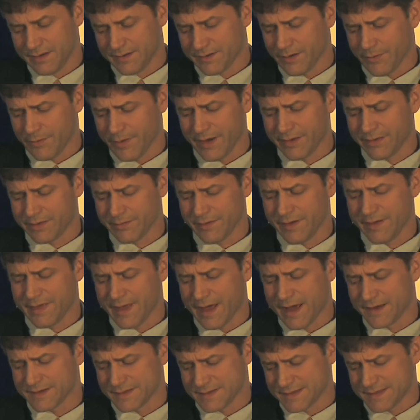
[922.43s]
So we had
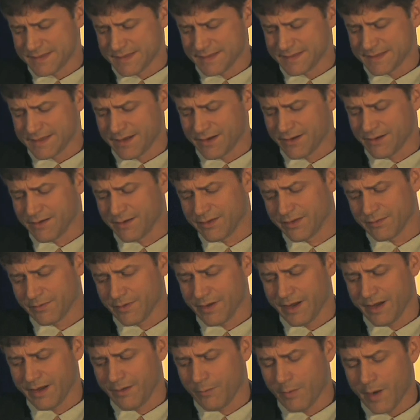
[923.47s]

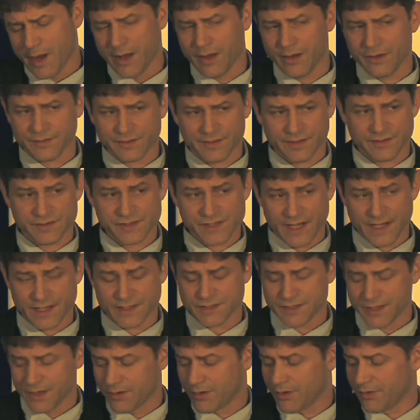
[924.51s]
3,603 wells that
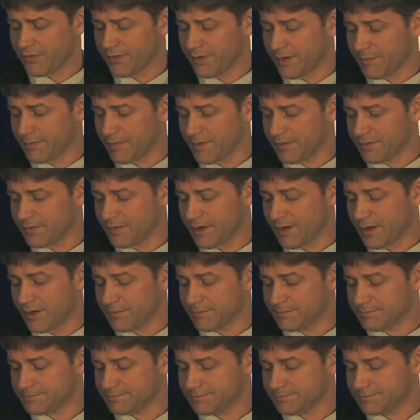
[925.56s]
changed ownership this year.